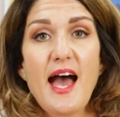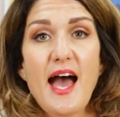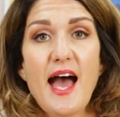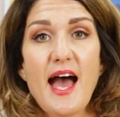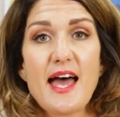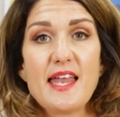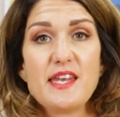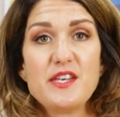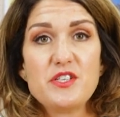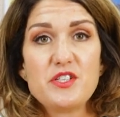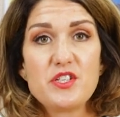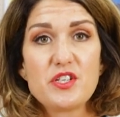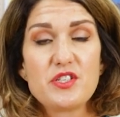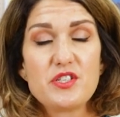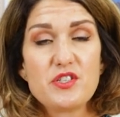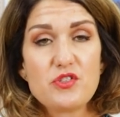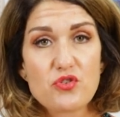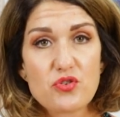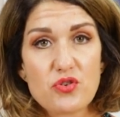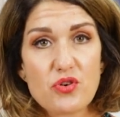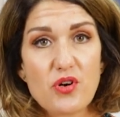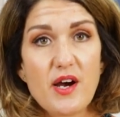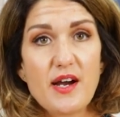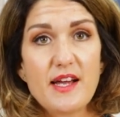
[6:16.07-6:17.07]
and just
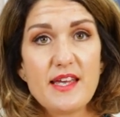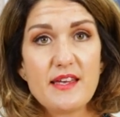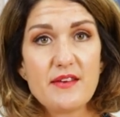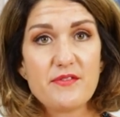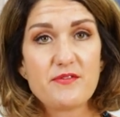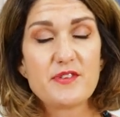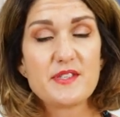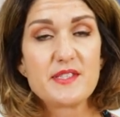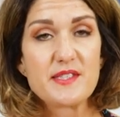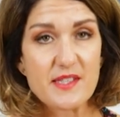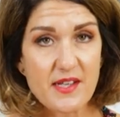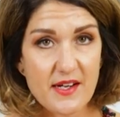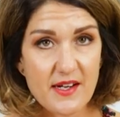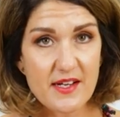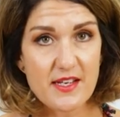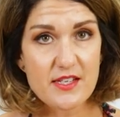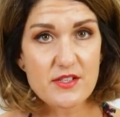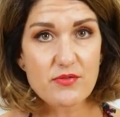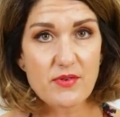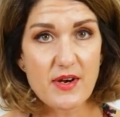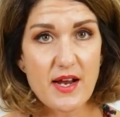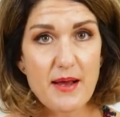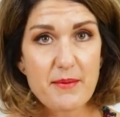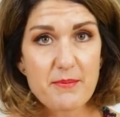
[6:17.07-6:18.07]
try it for
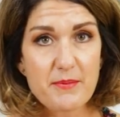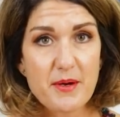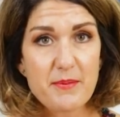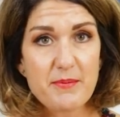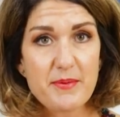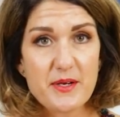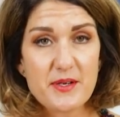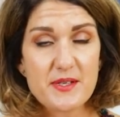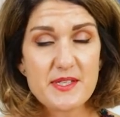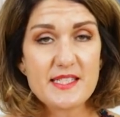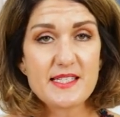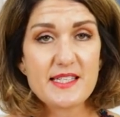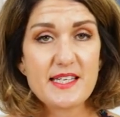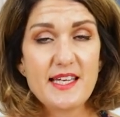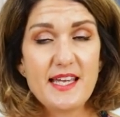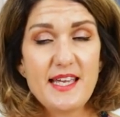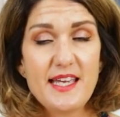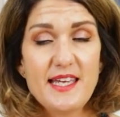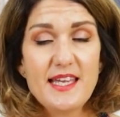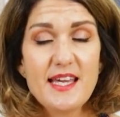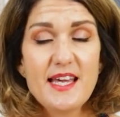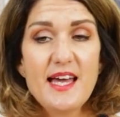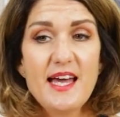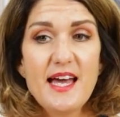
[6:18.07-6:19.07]
size around my
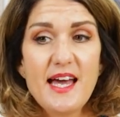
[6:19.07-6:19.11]
body.